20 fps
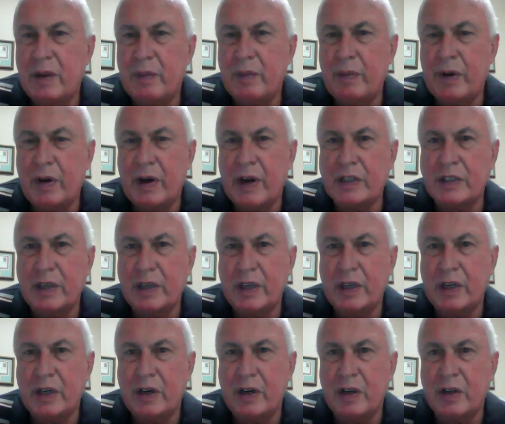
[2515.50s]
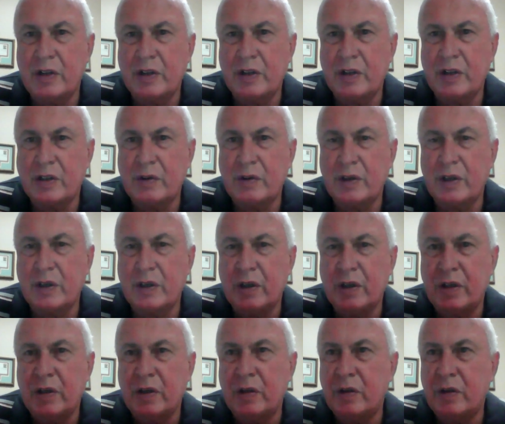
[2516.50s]
I better actually get it on the screen,
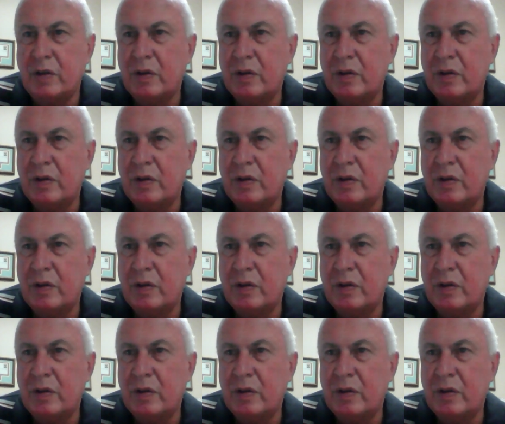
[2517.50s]
huh?